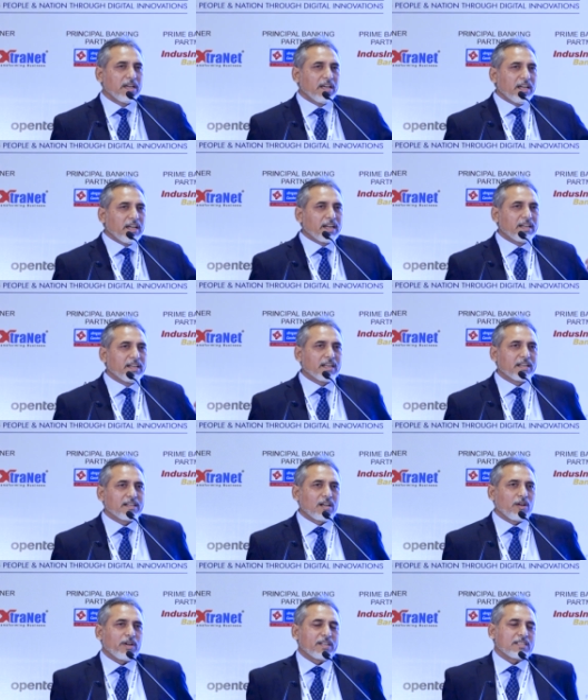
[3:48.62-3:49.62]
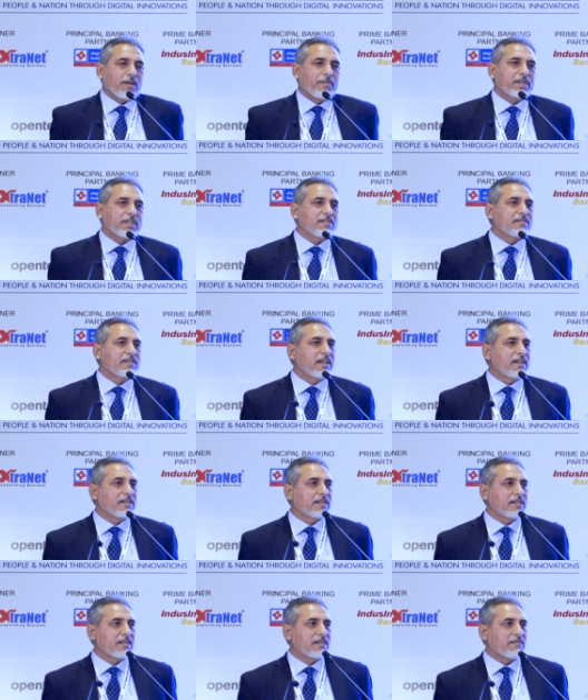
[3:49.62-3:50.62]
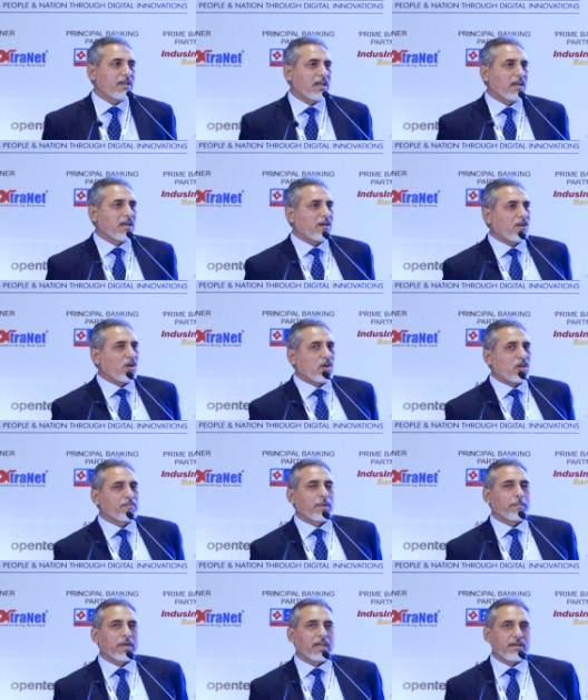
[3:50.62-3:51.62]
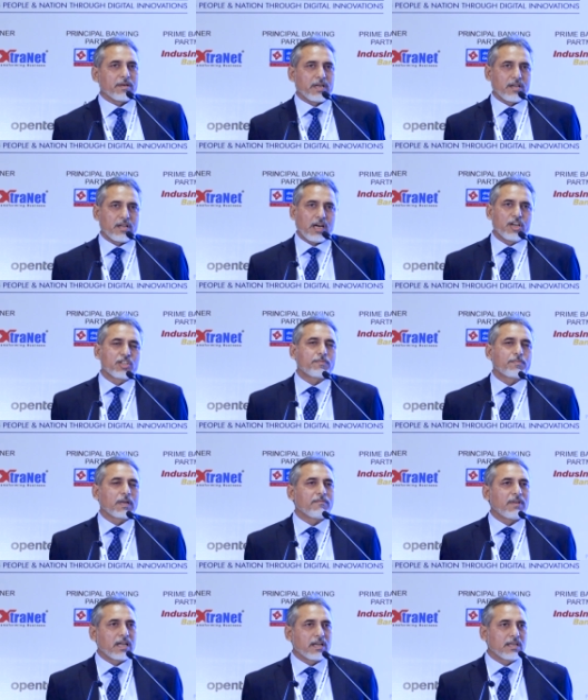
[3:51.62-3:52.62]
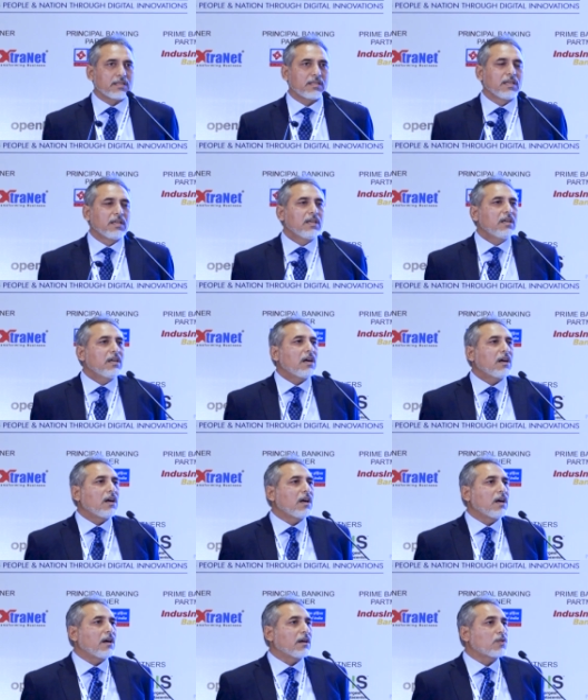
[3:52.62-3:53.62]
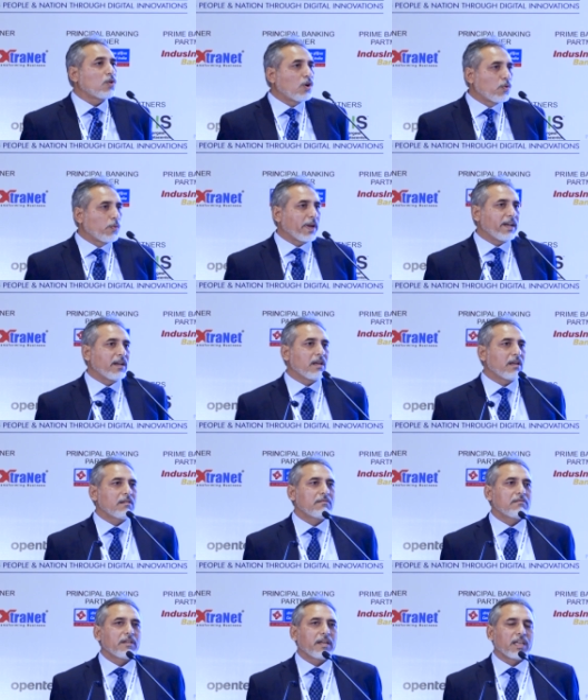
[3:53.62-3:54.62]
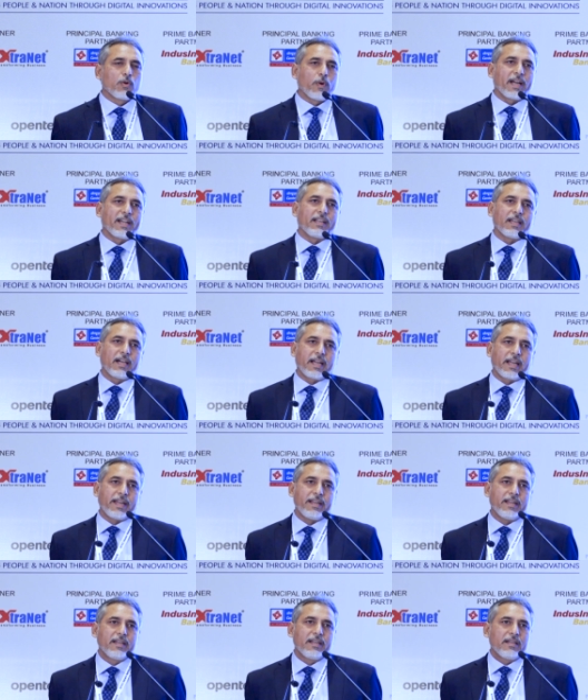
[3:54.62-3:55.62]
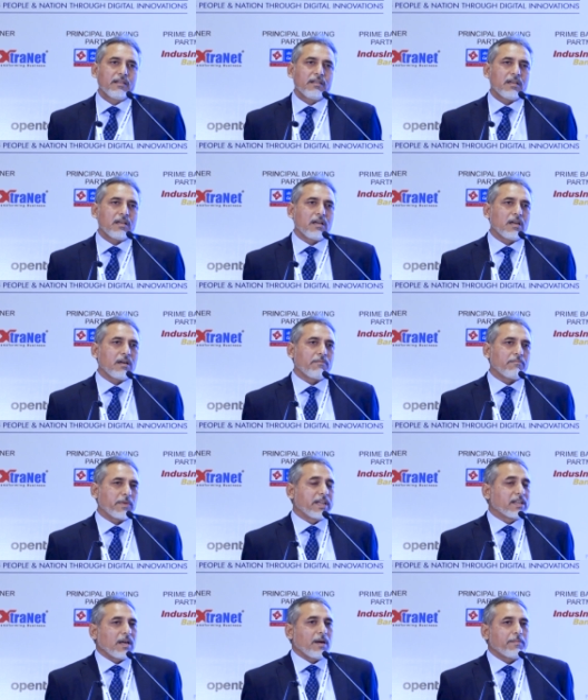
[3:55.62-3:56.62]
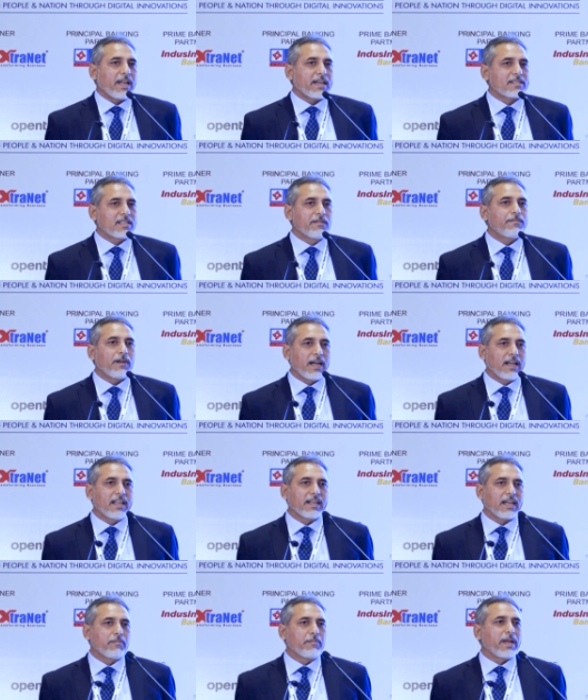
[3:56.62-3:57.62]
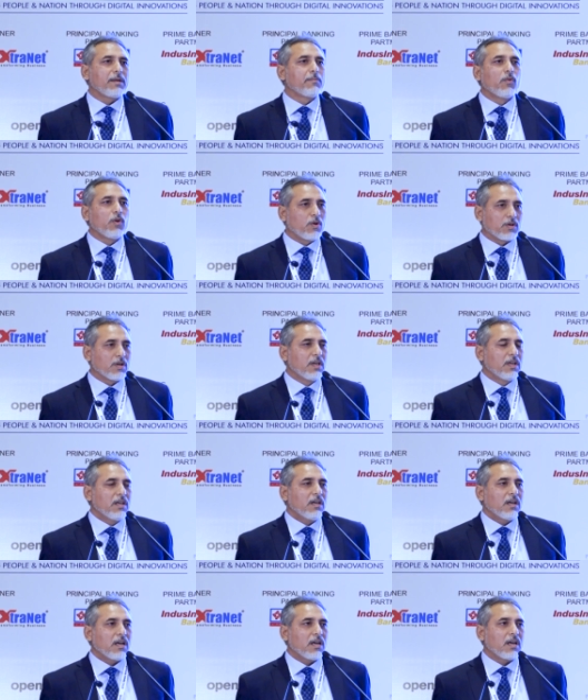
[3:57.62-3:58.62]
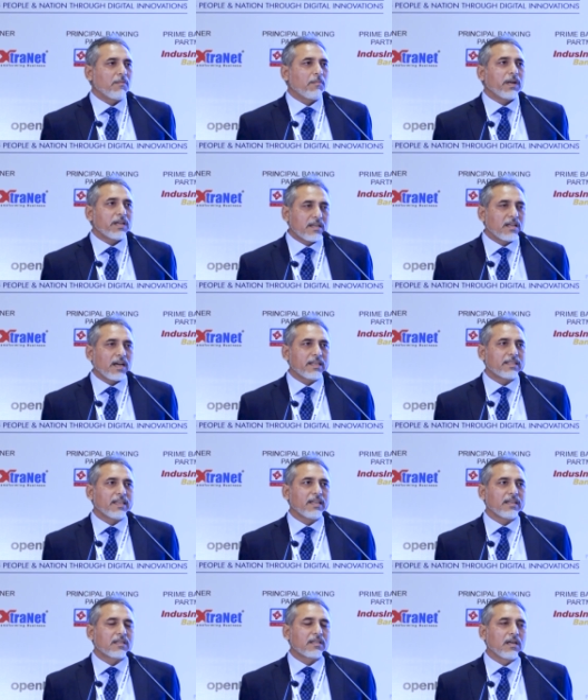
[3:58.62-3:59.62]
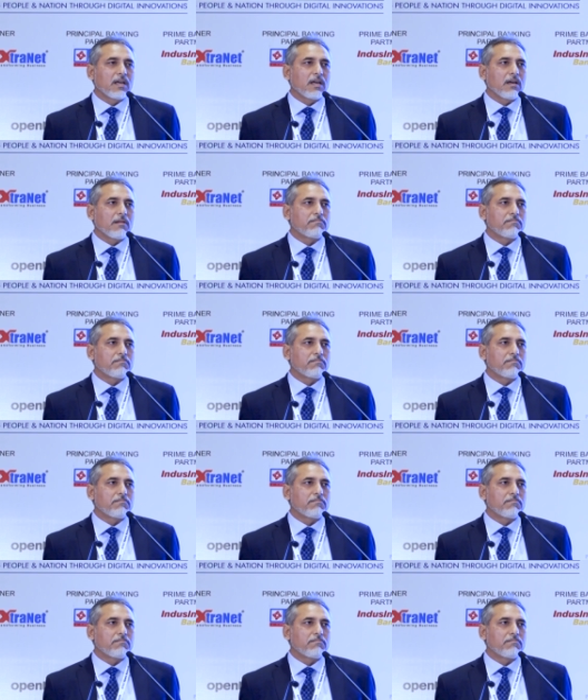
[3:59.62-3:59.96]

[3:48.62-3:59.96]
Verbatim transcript: Indian Railway Reservation Center, uh, or maybe uh, Ayushman Bharat, uh, COWIN, UIDAI, uh, income tax e-filing, and many more. but I think uh,